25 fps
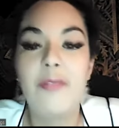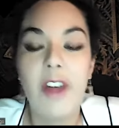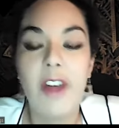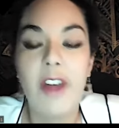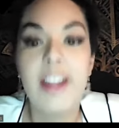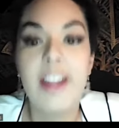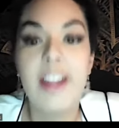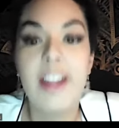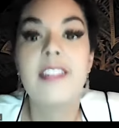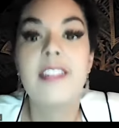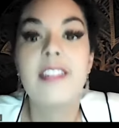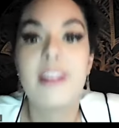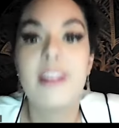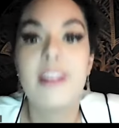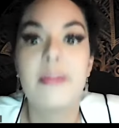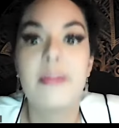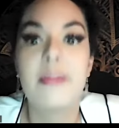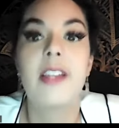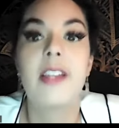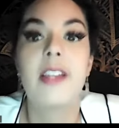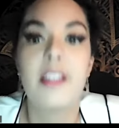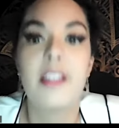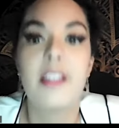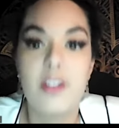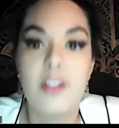find
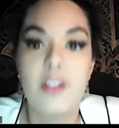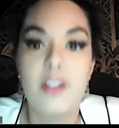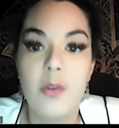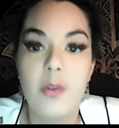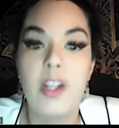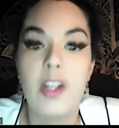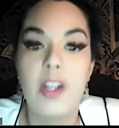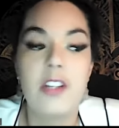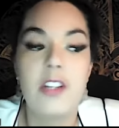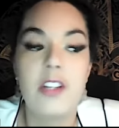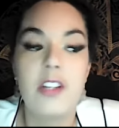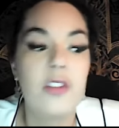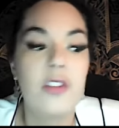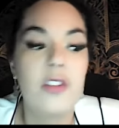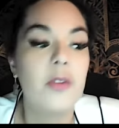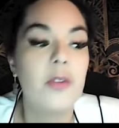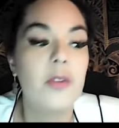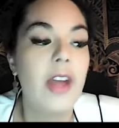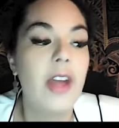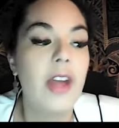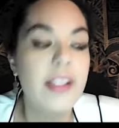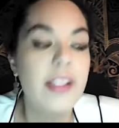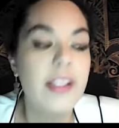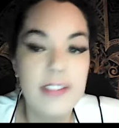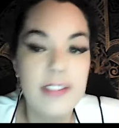something that's going to,
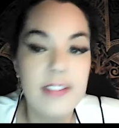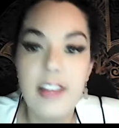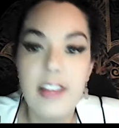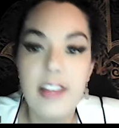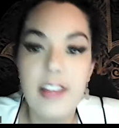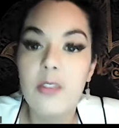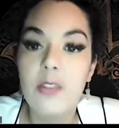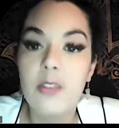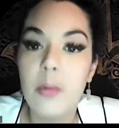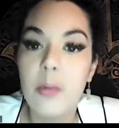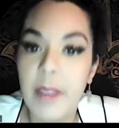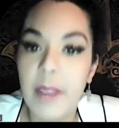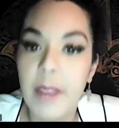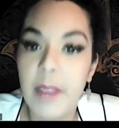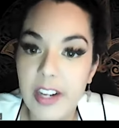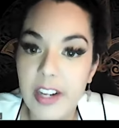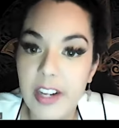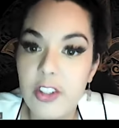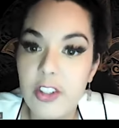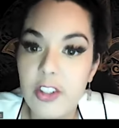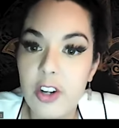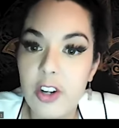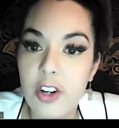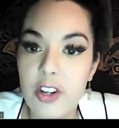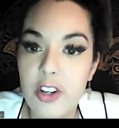and set a
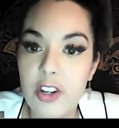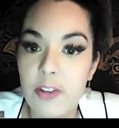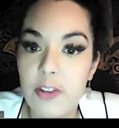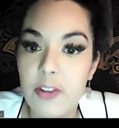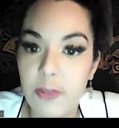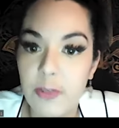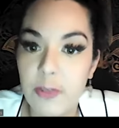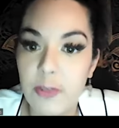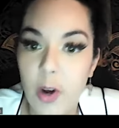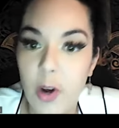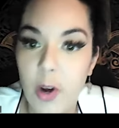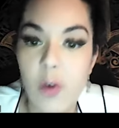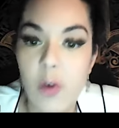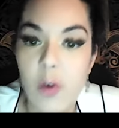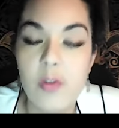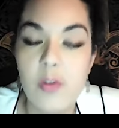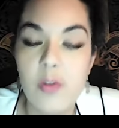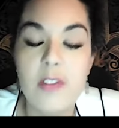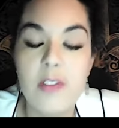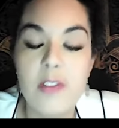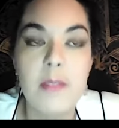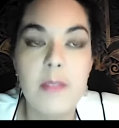reminder on your phone.